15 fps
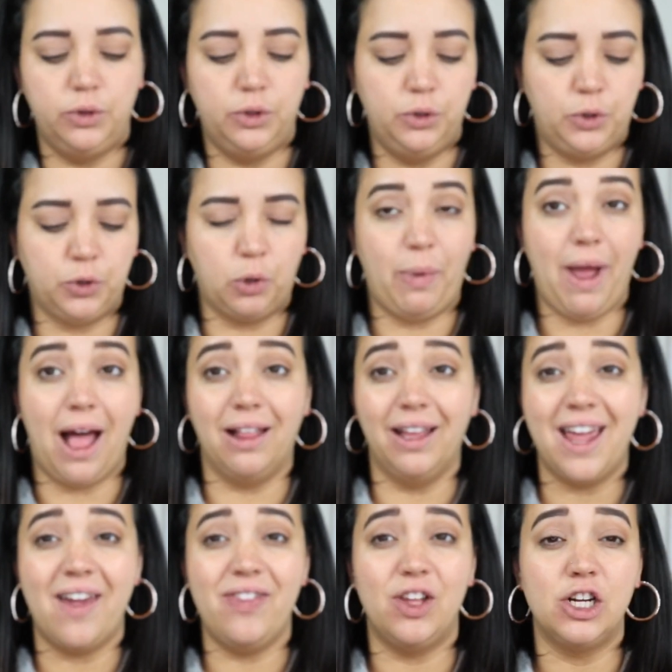neutral
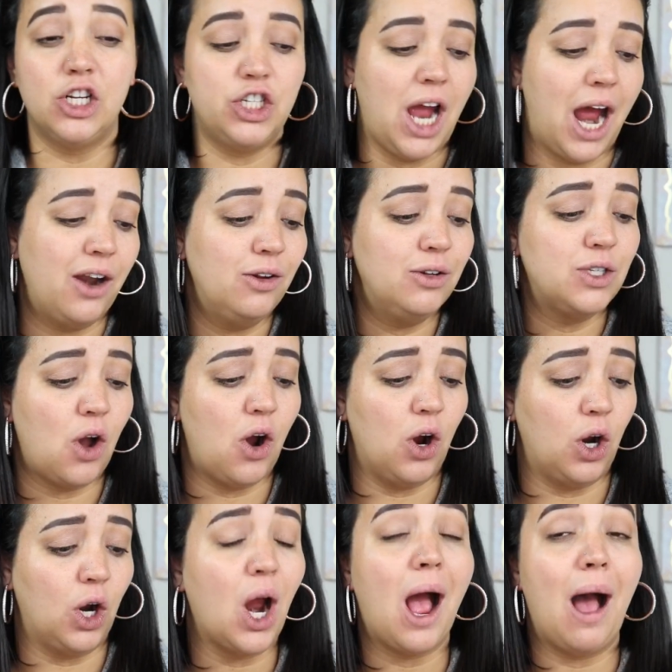palette, and the shadows
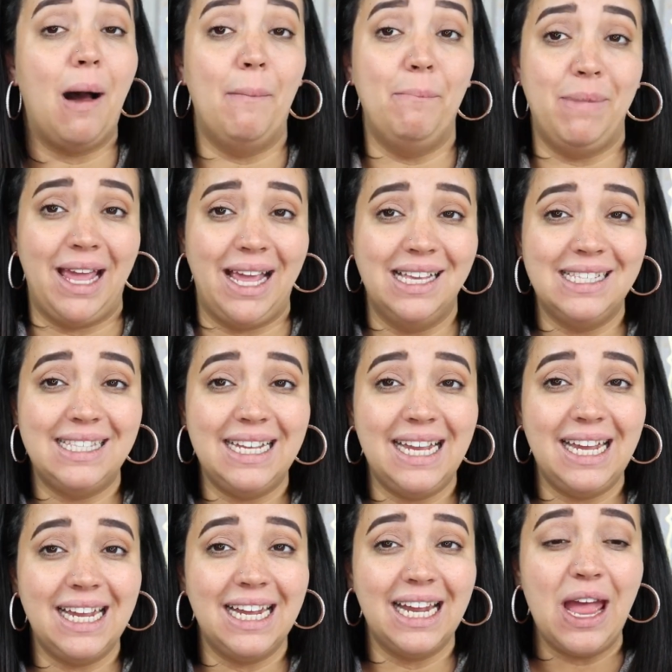are
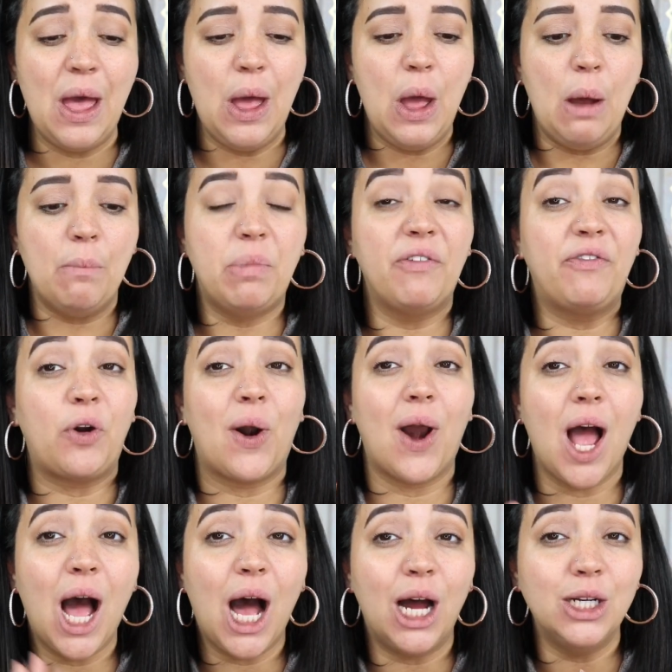amazing. But for
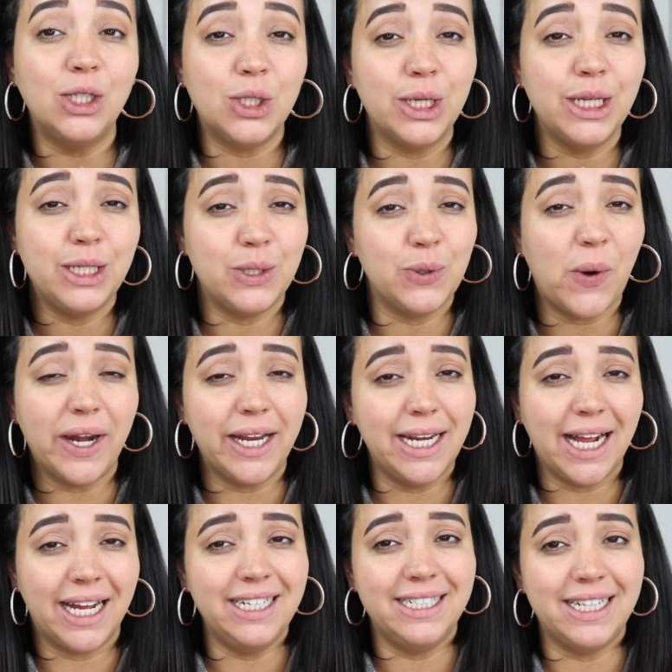
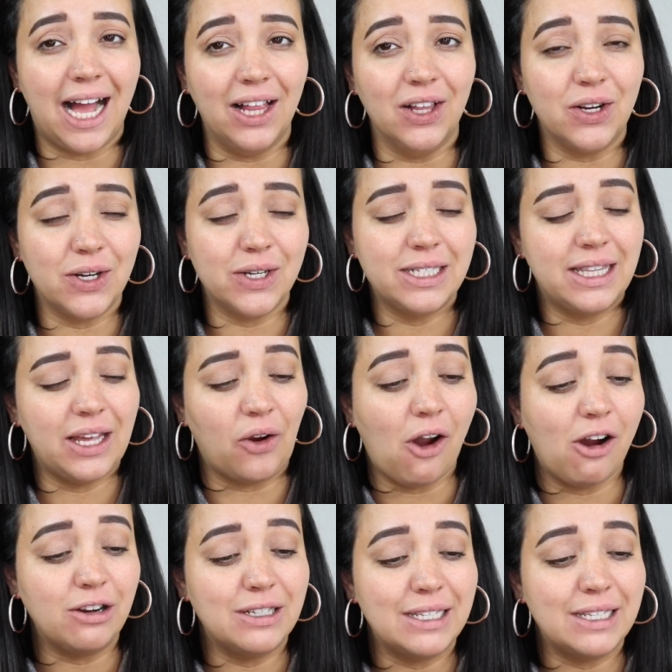$129, there are